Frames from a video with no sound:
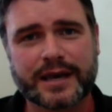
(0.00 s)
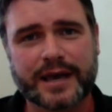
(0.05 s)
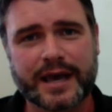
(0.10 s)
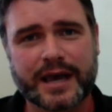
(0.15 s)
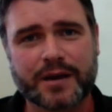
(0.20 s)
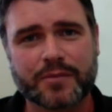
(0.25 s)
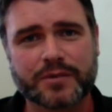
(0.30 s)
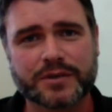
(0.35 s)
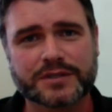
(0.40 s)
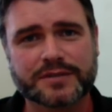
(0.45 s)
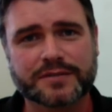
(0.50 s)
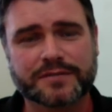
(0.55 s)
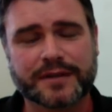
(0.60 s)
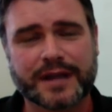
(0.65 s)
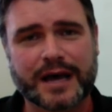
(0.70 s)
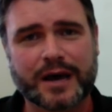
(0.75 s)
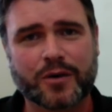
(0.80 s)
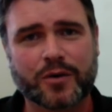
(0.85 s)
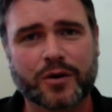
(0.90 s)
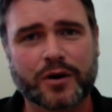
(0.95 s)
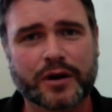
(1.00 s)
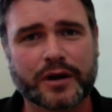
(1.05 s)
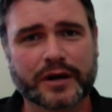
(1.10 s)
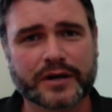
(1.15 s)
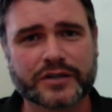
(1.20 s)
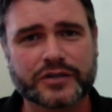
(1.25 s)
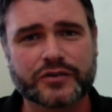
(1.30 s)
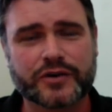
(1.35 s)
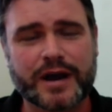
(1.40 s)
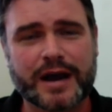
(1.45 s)
cannabis flower,
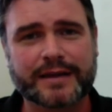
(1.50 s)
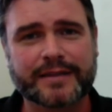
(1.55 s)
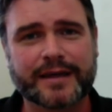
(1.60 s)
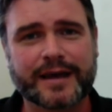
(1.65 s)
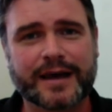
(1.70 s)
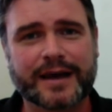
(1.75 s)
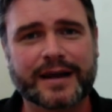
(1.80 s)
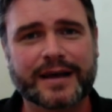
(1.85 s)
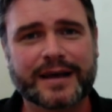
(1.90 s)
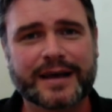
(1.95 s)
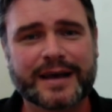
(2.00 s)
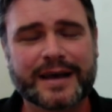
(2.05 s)
extract that,